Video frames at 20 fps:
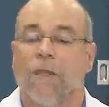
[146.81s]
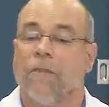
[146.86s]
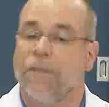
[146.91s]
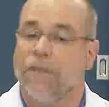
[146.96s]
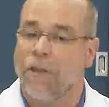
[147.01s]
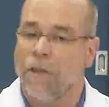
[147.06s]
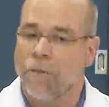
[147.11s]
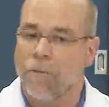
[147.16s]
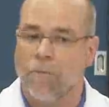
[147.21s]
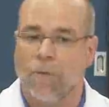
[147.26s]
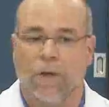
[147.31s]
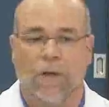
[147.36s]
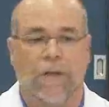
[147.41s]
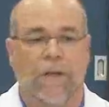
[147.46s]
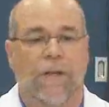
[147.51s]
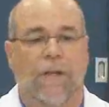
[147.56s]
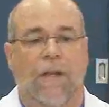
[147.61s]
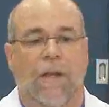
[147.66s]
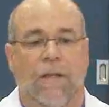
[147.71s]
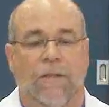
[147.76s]
The other
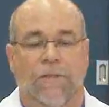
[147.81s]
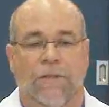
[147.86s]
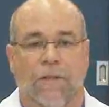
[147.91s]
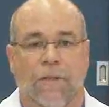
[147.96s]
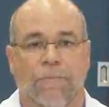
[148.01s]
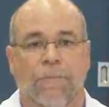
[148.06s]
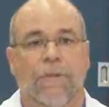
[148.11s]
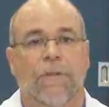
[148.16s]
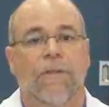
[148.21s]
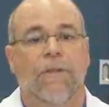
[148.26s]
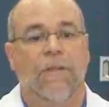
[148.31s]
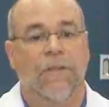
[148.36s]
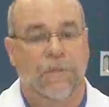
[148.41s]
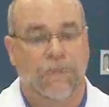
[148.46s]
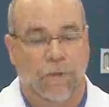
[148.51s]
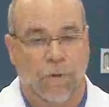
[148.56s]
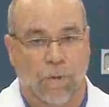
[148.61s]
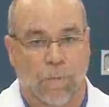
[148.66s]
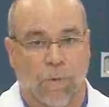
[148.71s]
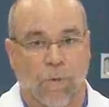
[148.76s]
related concept is
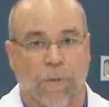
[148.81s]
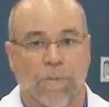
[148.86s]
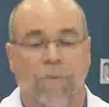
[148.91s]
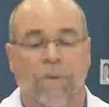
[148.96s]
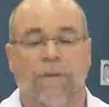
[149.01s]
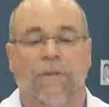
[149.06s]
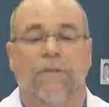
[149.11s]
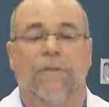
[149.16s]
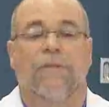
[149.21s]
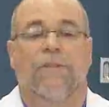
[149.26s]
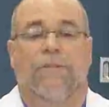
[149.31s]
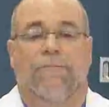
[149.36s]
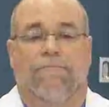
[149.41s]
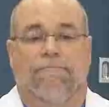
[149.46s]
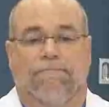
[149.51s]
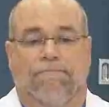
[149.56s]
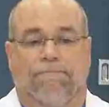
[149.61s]
thermal emittance.